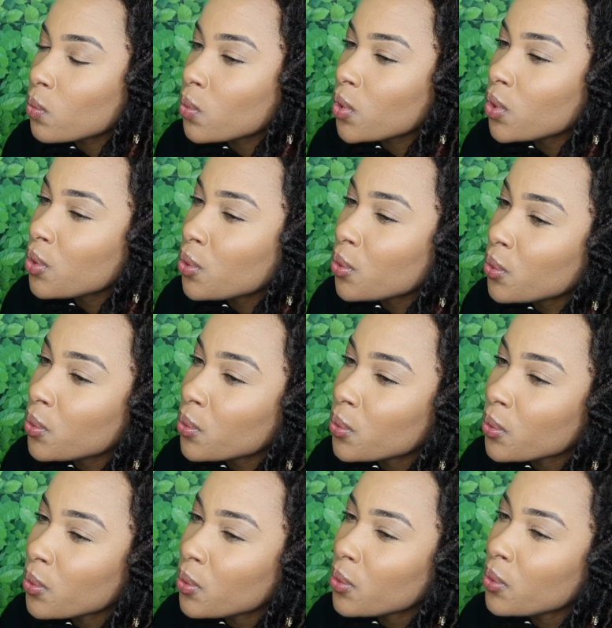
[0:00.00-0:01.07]
Ooh,
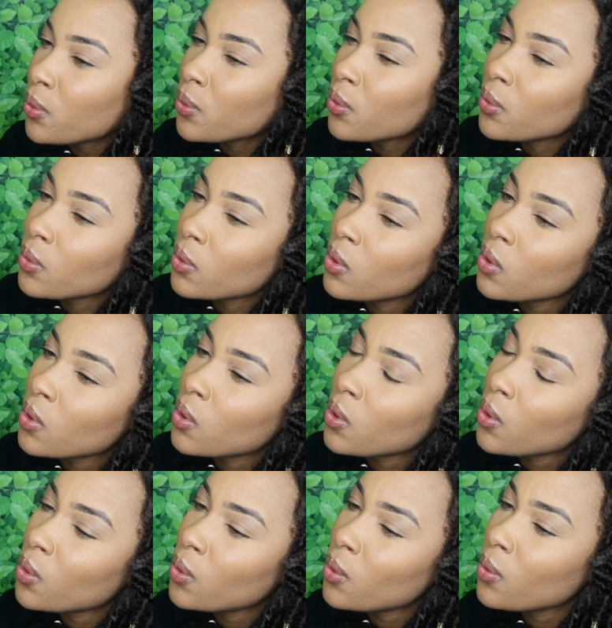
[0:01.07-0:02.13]

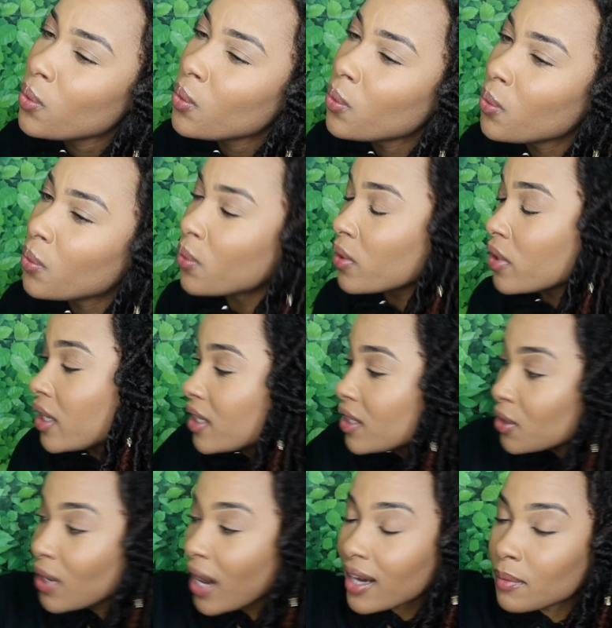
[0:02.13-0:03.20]
ooh, ooh.
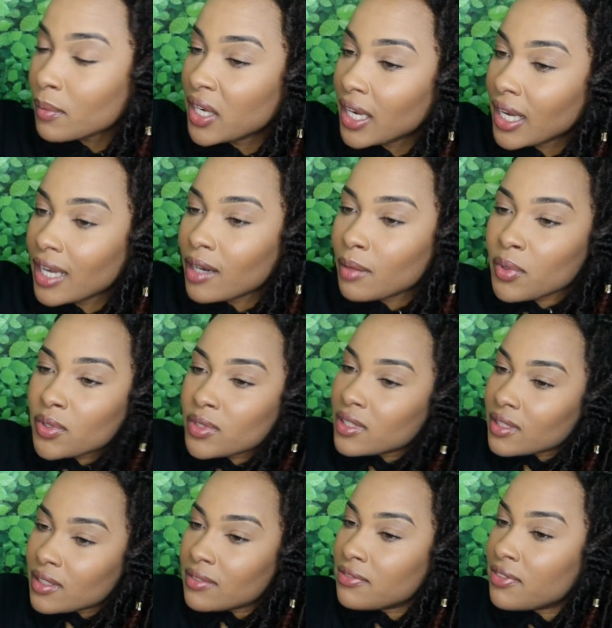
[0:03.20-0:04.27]
You gotta be an animal
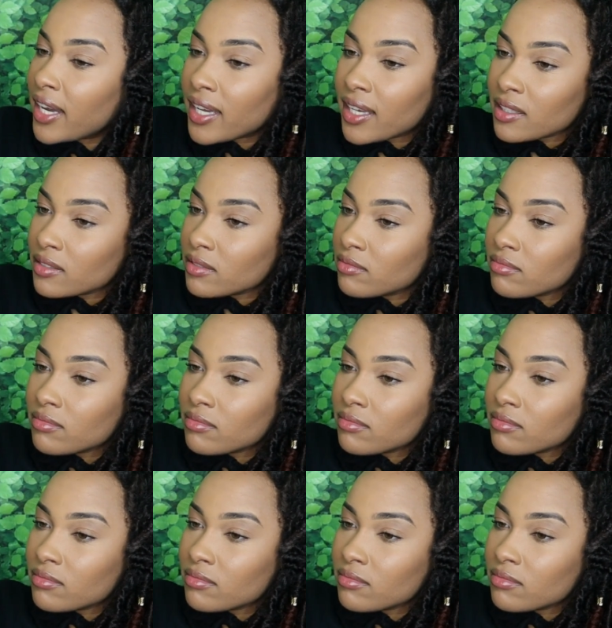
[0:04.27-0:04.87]
to the fight.